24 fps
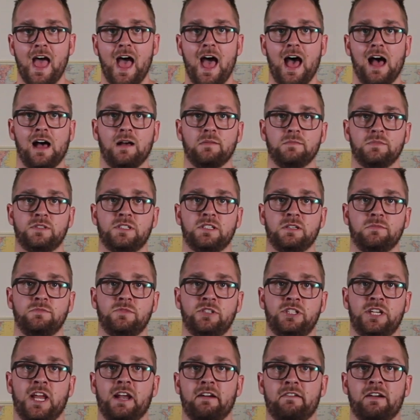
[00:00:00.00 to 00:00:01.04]

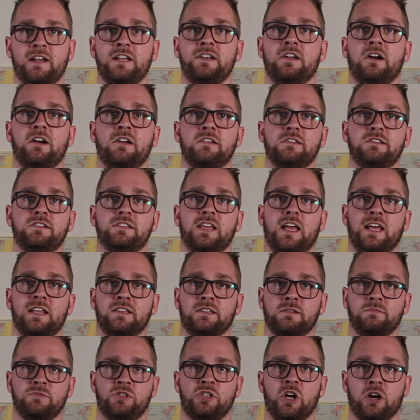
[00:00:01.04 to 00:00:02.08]
some cherry notes
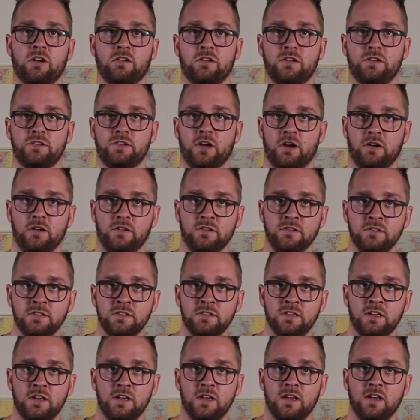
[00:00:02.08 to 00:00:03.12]
and some chocolate
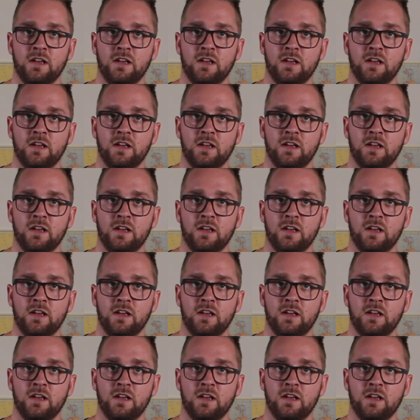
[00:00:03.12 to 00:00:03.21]
tones.